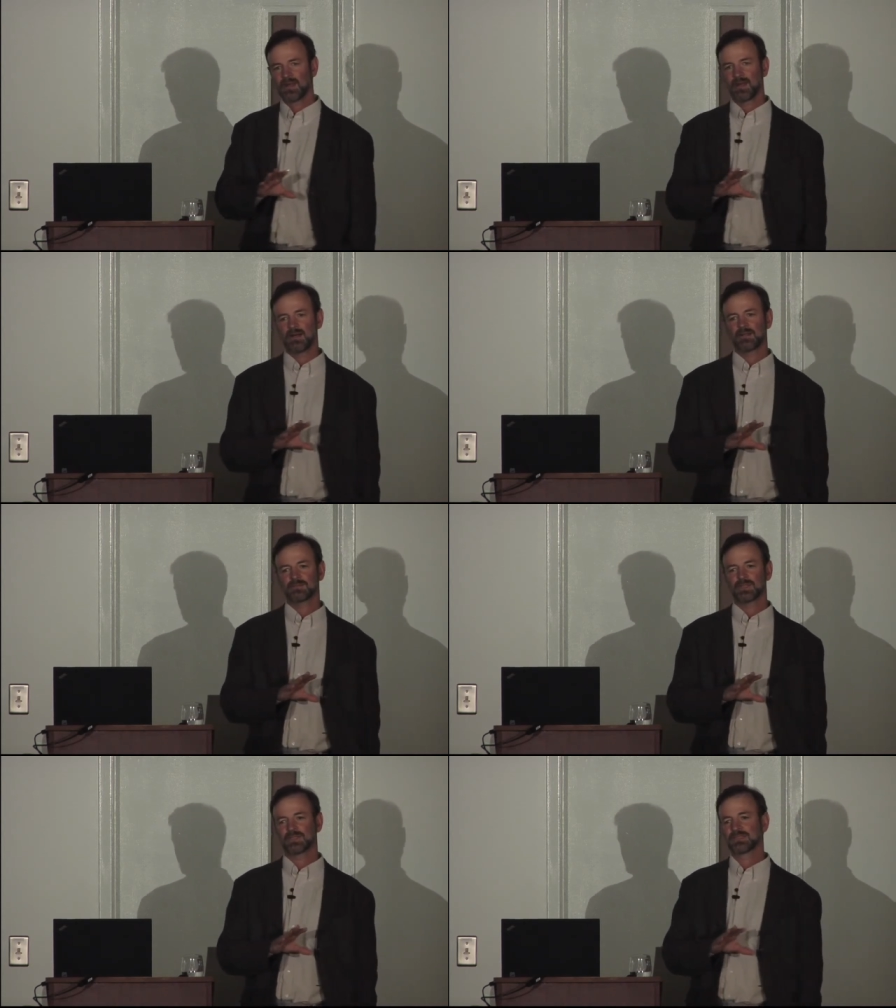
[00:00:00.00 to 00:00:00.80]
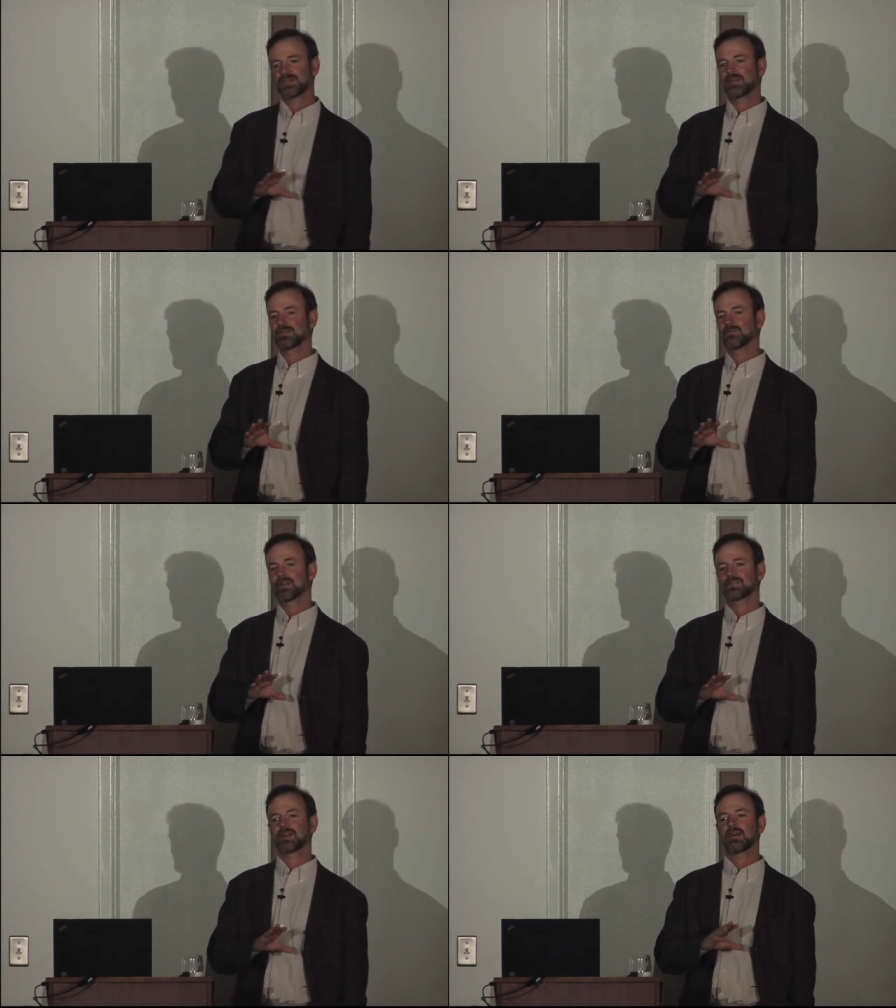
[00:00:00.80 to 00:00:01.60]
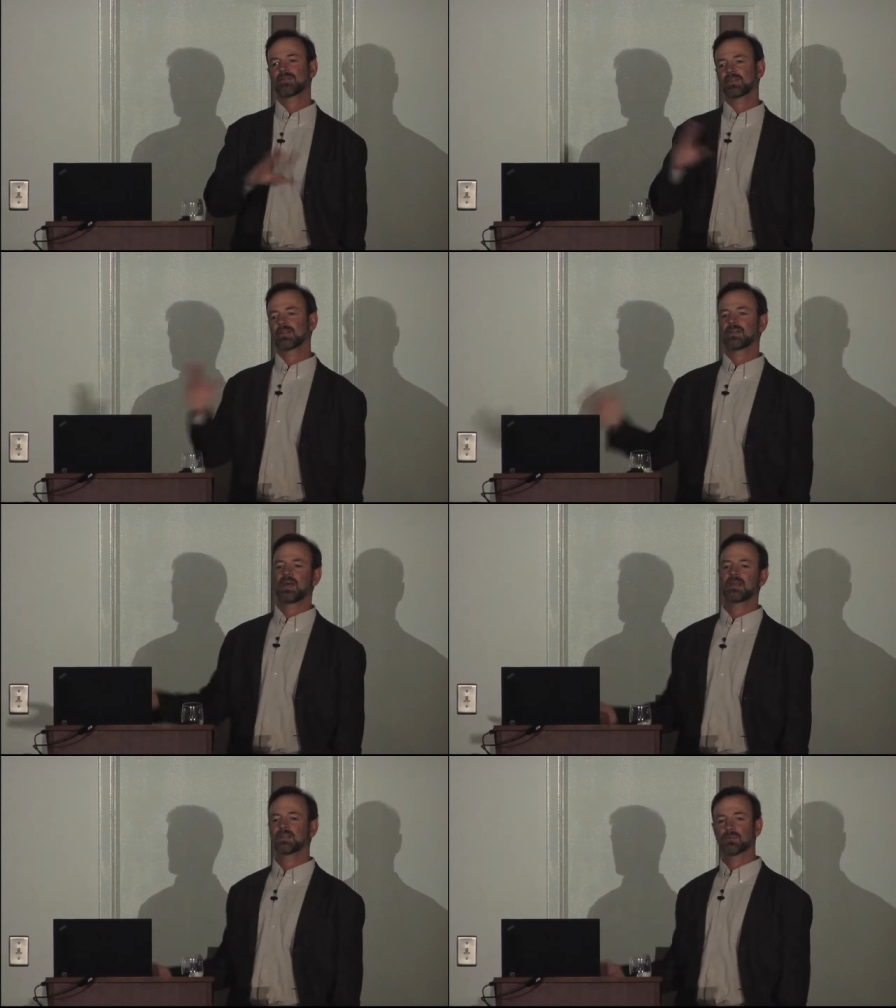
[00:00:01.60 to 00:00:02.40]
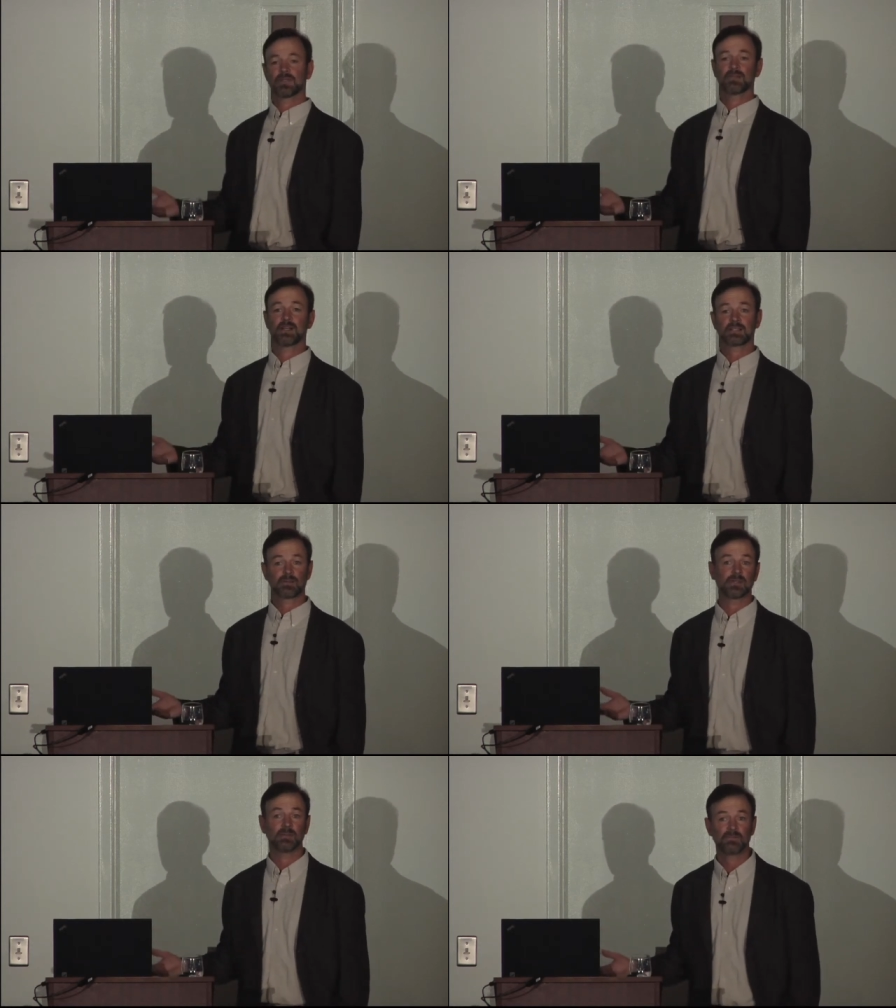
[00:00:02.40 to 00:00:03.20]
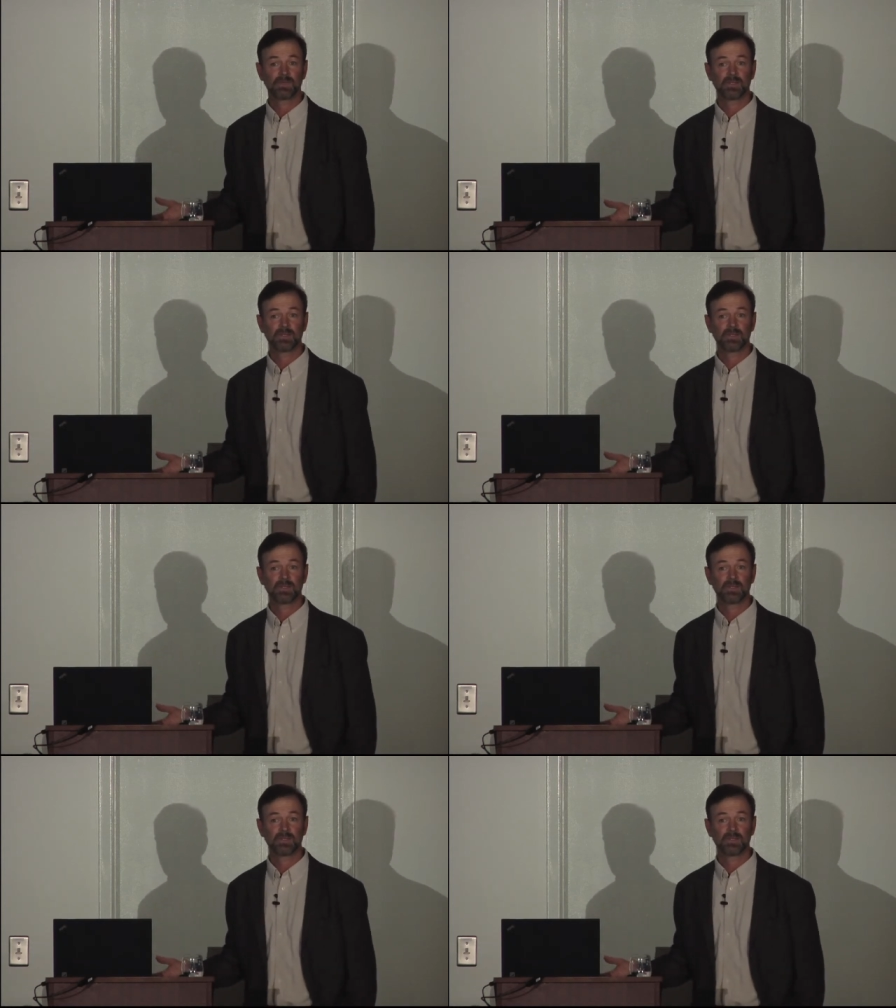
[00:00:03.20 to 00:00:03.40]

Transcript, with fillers: um, which is found in Western Africa, and the woolly flying squirrel.